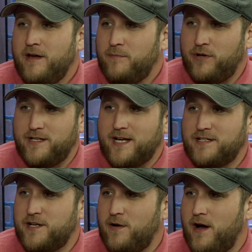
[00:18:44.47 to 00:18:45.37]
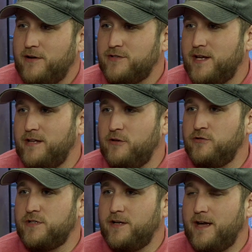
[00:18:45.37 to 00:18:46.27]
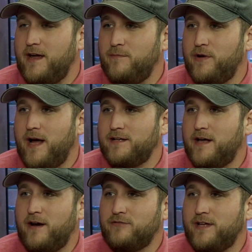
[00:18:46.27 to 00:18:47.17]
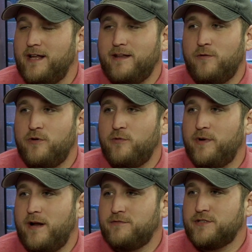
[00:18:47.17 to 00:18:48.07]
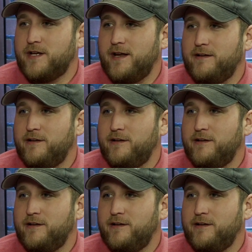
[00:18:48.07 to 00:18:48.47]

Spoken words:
place I see Ohio State losing the game. But I don't think they will, but I'm just saying,